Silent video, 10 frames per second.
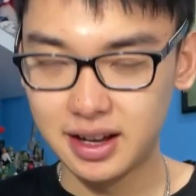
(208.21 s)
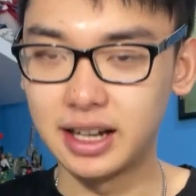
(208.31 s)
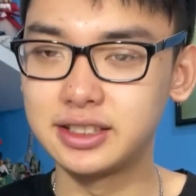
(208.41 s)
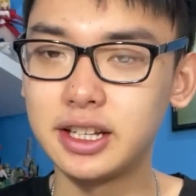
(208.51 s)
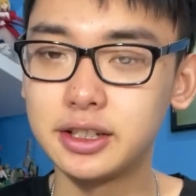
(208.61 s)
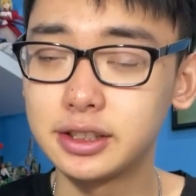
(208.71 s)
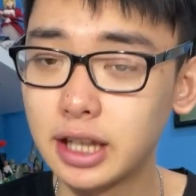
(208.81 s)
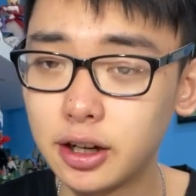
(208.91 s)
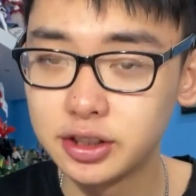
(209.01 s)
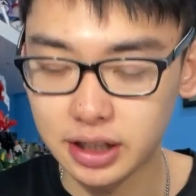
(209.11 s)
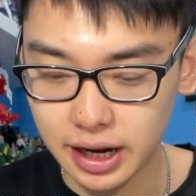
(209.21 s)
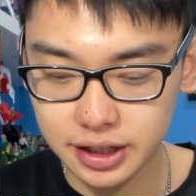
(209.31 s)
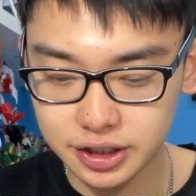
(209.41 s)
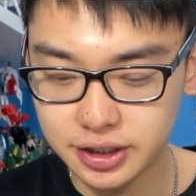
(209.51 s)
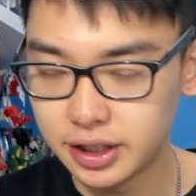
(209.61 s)
I say nostalgic. I
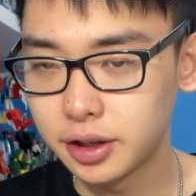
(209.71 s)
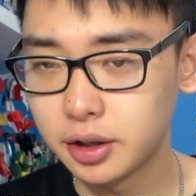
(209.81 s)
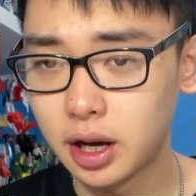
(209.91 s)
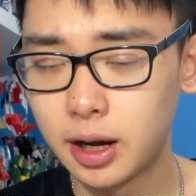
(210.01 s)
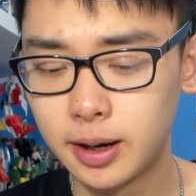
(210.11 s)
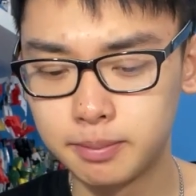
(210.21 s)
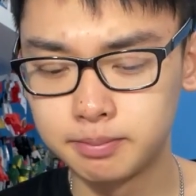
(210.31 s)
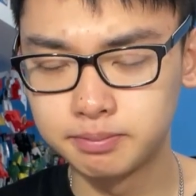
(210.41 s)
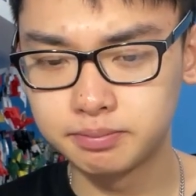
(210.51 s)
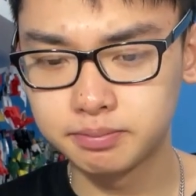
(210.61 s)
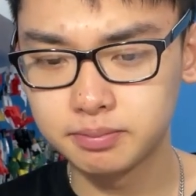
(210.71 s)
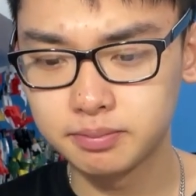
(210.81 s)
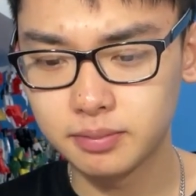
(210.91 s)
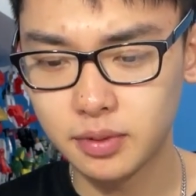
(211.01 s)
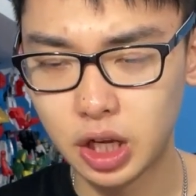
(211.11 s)
actually didn't
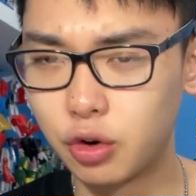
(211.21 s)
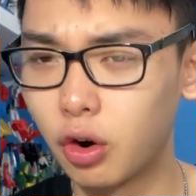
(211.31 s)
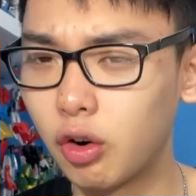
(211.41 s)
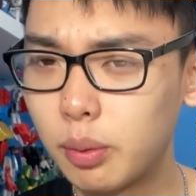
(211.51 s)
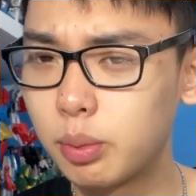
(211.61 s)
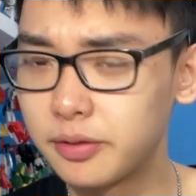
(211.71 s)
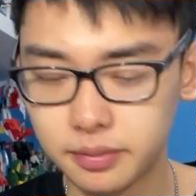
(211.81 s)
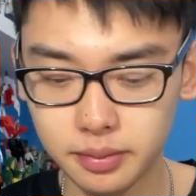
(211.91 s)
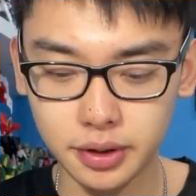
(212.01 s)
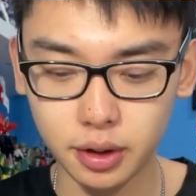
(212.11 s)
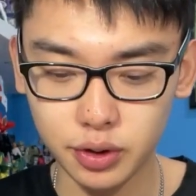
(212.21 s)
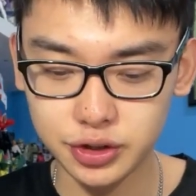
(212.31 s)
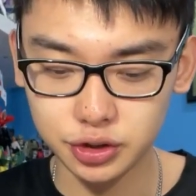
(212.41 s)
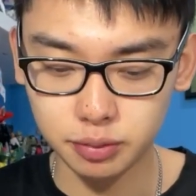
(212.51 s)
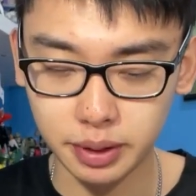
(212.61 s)
grow up with the
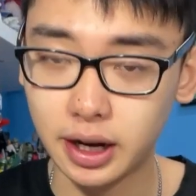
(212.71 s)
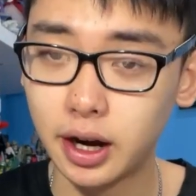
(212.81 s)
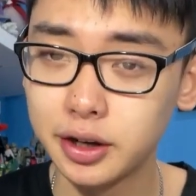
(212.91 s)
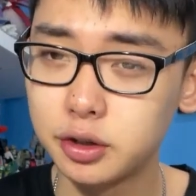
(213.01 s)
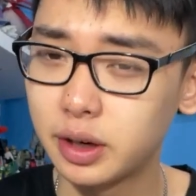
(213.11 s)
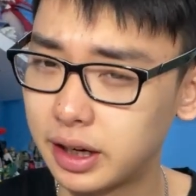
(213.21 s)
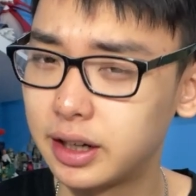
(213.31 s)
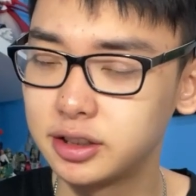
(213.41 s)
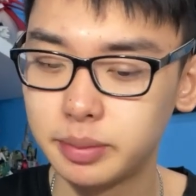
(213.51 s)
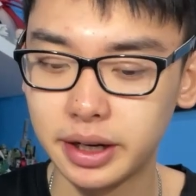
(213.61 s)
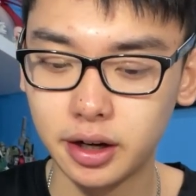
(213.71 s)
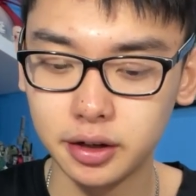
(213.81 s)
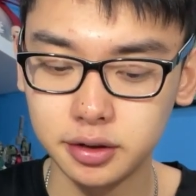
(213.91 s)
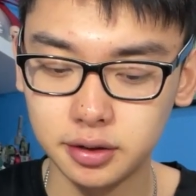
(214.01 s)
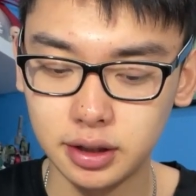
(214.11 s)
original Bionicle. I got into
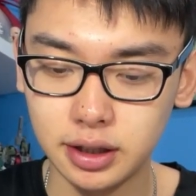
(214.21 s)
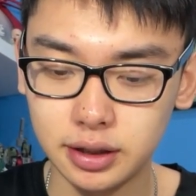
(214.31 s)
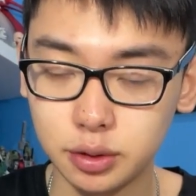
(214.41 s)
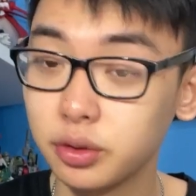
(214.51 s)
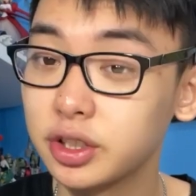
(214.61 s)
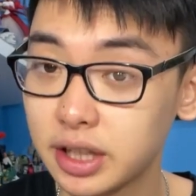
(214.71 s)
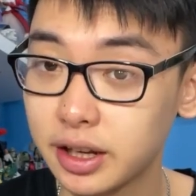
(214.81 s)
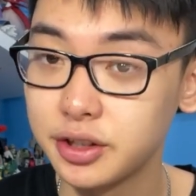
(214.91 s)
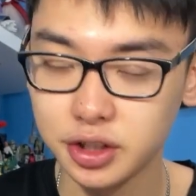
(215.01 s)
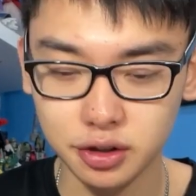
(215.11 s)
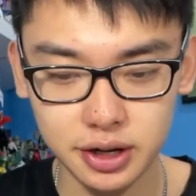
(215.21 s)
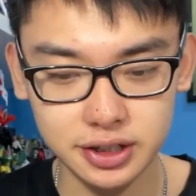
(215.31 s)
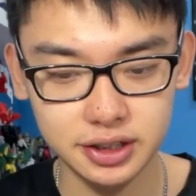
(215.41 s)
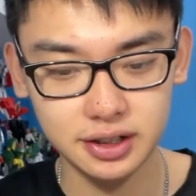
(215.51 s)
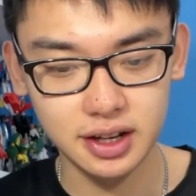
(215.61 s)
Bionicle during the 2nd
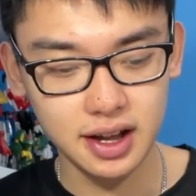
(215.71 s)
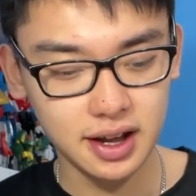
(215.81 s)
generation.